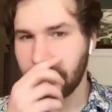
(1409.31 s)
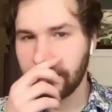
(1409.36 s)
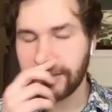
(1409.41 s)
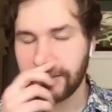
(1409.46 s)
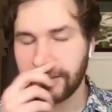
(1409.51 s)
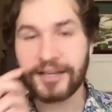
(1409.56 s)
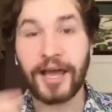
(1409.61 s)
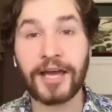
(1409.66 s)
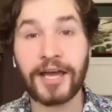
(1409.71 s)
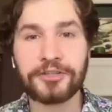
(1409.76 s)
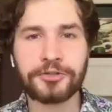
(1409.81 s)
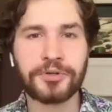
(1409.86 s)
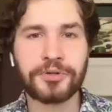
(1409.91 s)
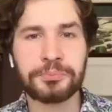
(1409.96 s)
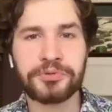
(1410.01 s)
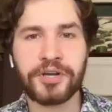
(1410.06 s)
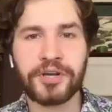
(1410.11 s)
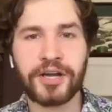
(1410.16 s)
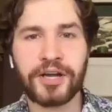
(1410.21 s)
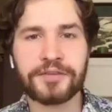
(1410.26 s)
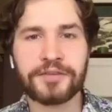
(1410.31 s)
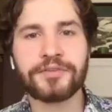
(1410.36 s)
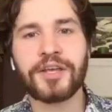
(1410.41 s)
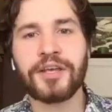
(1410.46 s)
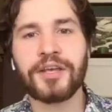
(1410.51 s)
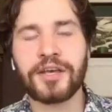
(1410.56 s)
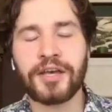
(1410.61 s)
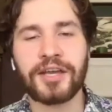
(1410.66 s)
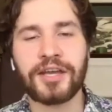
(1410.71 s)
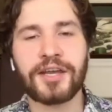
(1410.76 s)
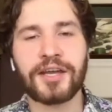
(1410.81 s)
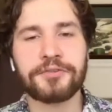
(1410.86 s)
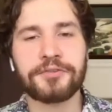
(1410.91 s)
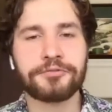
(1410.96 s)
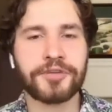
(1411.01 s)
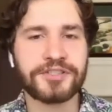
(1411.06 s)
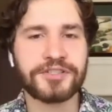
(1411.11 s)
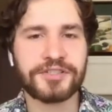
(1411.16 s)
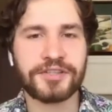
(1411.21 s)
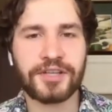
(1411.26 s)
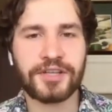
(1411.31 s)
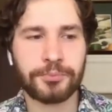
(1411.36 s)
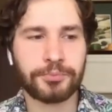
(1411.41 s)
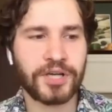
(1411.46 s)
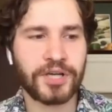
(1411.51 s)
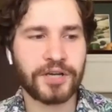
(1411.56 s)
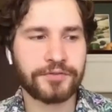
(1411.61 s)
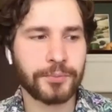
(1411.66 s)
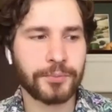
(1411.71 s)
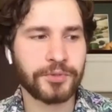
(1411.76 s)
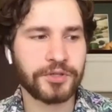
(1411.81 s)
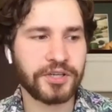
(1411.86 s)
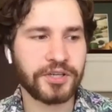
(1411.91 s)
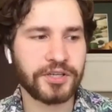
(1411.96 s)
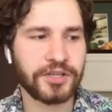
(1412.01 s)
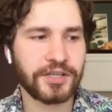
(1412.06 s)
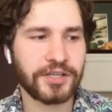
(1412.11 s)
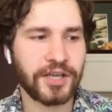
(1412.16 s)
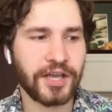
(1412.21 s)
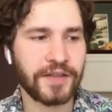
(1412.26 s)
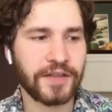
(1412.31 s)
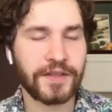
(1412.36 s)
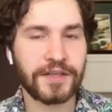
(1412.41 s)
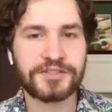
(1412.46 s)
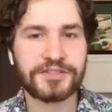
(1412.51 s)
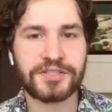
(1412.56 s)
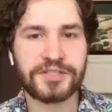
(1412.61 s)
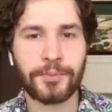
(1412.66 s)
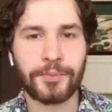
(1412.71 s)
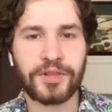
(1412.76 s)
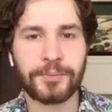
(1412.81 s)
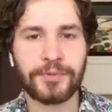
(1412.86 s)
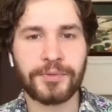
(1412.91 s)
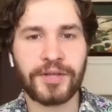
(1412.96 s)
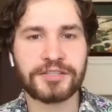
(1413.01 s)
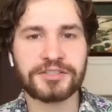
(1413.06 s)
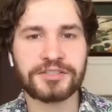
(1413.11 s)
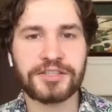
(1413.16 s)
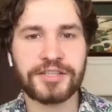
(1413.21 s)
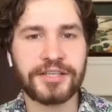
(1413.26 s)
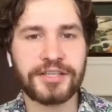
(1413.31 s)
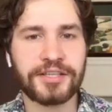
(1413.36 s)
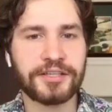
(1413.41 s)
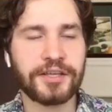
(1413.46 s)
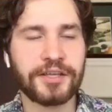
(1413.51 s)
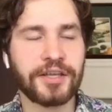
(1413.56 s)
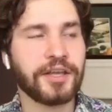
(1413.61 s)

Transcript: Like I do improv, and I have friends in the improv community, and then some of them like lead